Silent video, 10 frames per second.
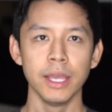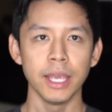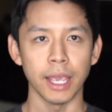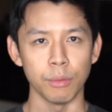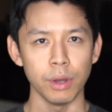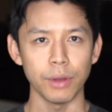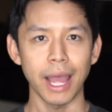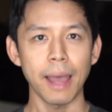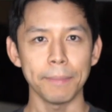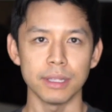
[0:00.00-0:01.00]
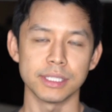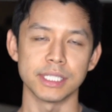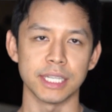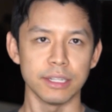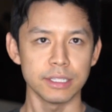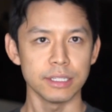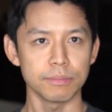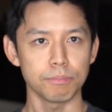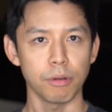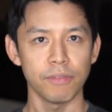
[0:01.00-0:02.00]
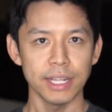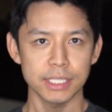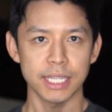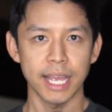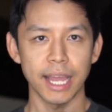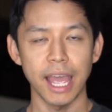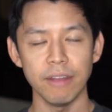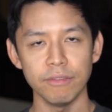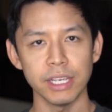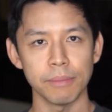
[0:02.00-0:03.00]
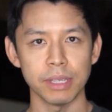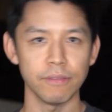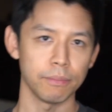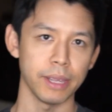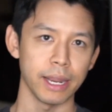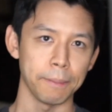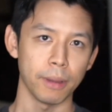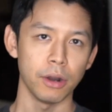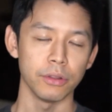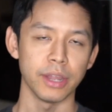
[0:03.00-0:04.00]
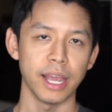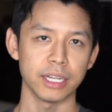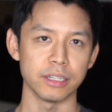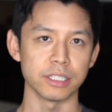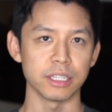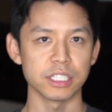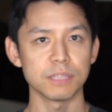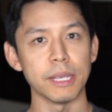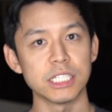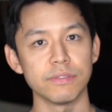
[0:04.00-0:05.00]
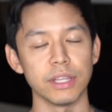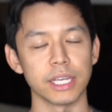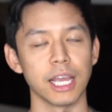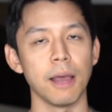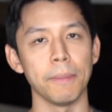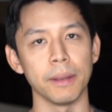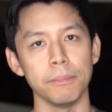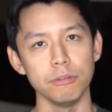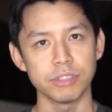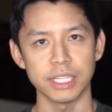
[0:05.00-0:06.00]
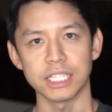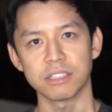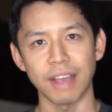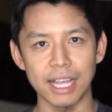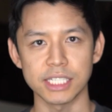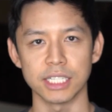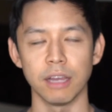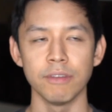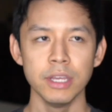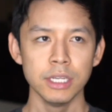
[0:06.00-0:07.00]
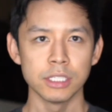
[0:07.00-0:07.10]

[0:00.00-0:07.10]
And what happens is it prevents the NVMe from getting bottlenecked and the space filling up, and it moves things fast enough.